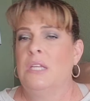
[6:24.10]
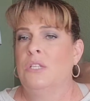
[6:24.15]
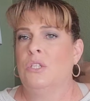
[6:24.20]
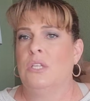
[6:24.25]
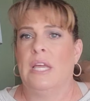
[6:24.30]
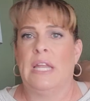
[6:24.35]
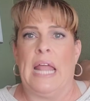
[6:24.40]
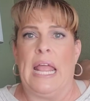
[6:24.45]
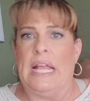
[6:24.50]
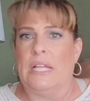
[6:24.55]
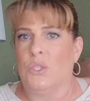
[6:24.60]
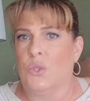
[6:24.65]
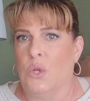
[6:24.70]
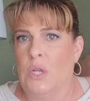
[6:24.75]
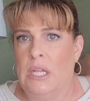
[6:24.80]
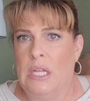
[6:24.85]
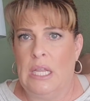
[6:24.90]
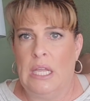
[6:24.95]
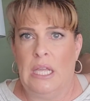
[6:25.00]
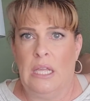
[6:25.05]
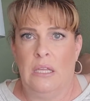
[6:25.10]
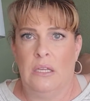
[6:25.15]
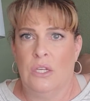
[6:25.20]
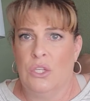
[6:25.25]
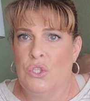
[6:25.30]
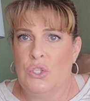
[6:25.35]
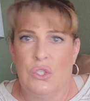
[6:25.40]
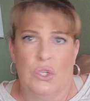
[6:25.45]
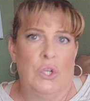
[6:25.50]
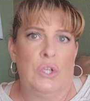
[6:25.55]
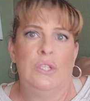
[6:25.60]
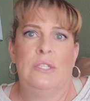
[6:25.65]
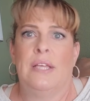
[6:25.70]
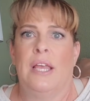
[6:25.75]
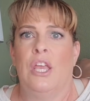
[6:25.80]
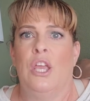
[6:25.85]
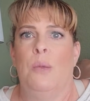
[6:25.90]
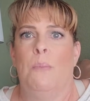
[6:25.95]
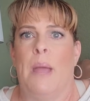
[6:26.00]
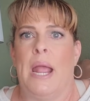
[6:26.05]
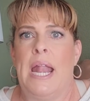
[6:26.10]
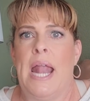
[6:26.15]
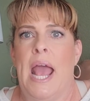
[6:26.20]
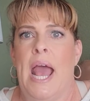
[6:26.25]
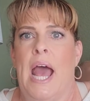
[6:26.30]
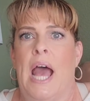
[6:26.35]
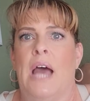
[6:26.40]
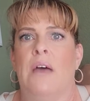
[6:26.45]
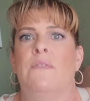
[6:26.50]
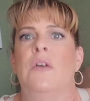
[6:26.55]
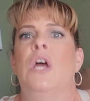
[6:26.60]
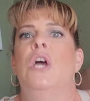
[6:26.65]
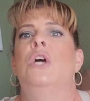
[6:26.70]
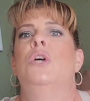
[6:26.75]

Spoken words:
Can I answer any concerns that you might have?